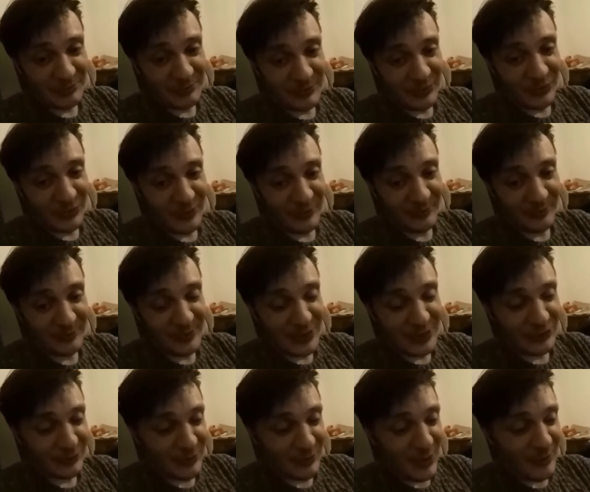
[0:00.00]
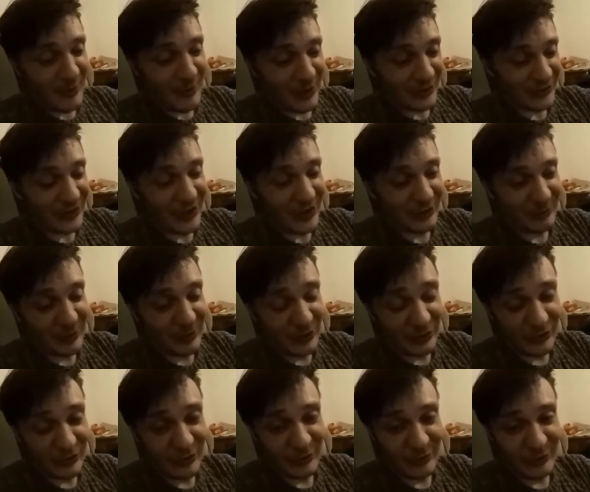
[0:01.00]
Sort of inspired by Sex
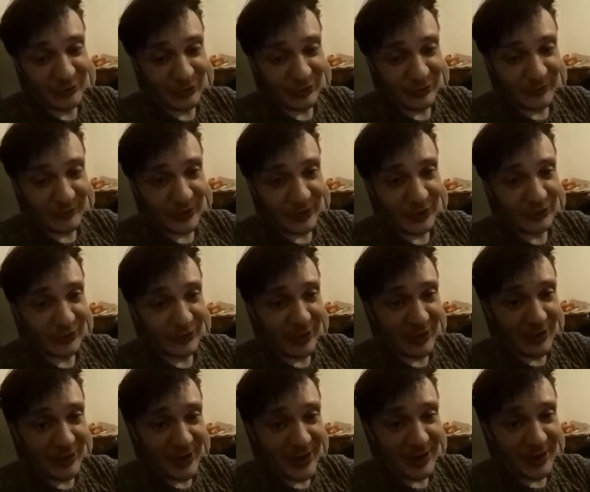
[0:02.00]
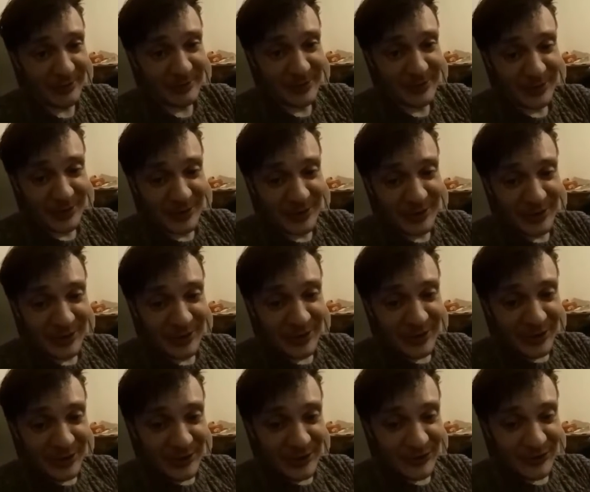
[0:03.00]
Pistols, things like that.
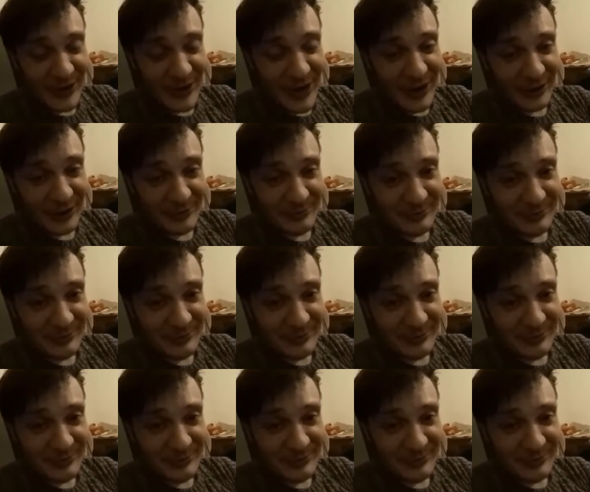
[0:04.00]
So